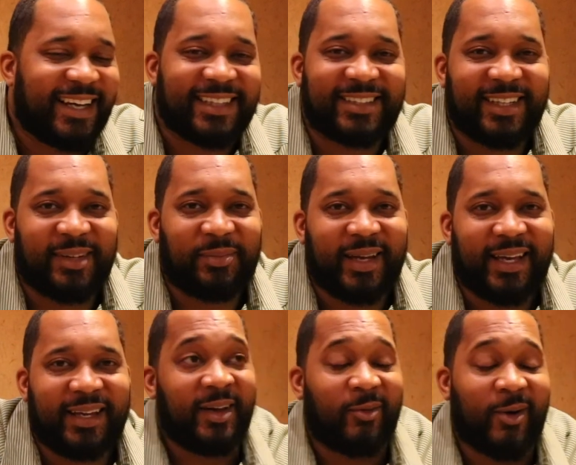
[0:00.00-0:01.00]
got stuck
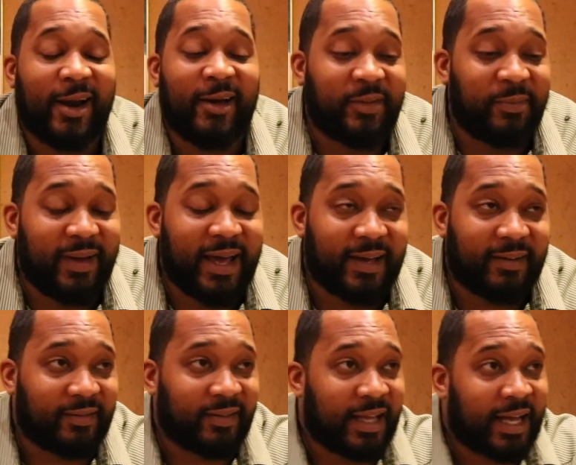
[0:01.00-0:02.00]
paying right off the
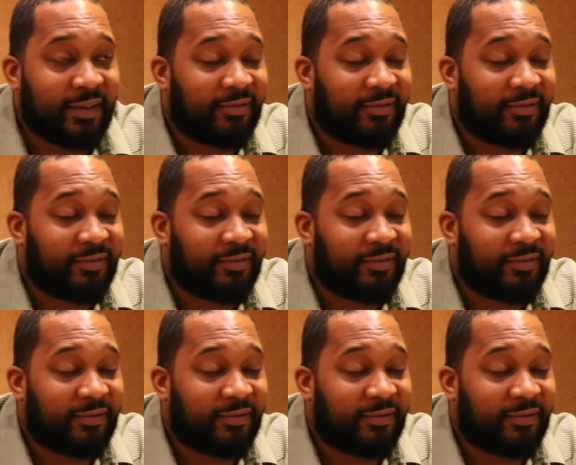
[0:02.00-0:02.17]
bat like